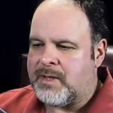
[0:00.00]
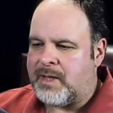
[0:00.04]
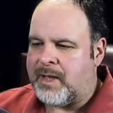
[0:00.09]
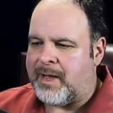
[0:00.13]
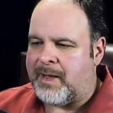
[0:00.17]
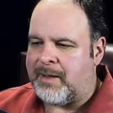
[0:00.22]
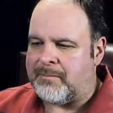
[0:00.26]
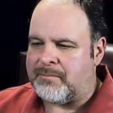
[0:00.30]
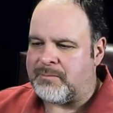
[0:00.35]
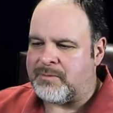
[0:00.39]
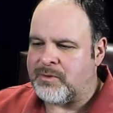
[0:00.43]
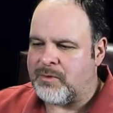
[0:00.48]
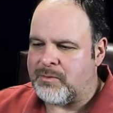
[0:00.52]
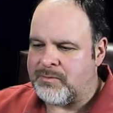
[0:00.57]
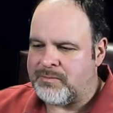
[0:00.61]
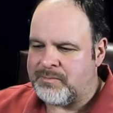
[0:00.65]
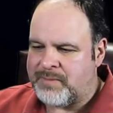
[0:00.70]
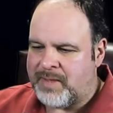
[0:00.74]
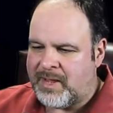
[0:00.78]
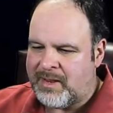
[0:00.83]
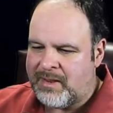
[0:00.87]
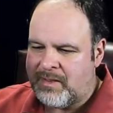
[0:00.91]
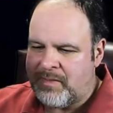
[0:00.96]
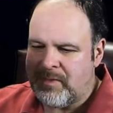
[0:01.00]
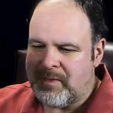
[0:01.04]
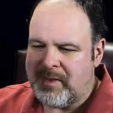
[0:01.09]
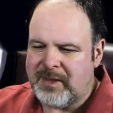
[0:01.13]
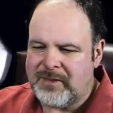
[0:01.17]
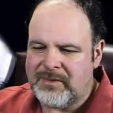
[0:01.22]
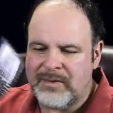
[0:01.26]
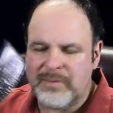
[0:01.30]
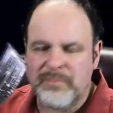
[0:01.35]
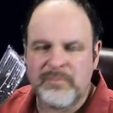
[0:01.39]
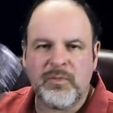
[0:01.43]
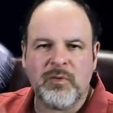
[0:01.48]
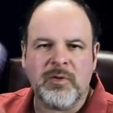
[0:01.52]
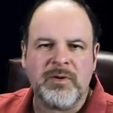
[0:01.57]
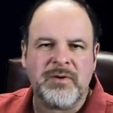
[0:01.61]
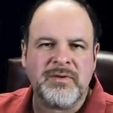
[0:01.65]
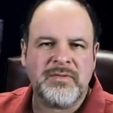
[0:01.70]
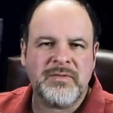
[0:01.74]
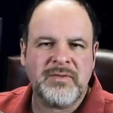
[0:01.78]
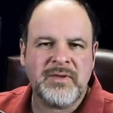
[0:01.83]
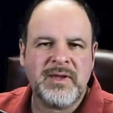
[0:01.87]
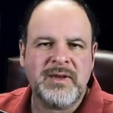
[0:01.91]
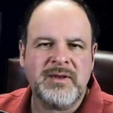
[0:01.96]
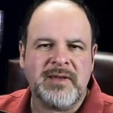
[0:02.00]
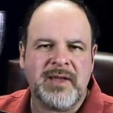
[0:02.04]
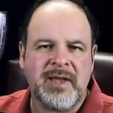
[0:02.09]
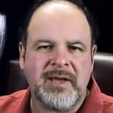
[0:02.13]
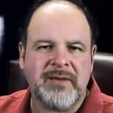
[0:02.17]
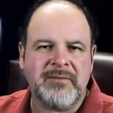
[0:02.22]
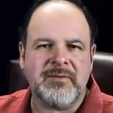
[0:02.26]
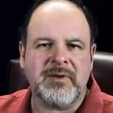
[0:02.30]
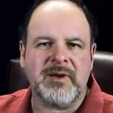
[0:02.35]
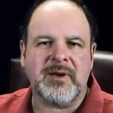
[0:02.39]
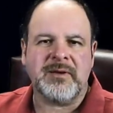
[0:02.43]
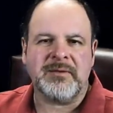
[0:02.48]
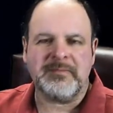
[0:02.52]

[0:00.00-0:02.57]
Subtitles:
So I think that's an important thing, to have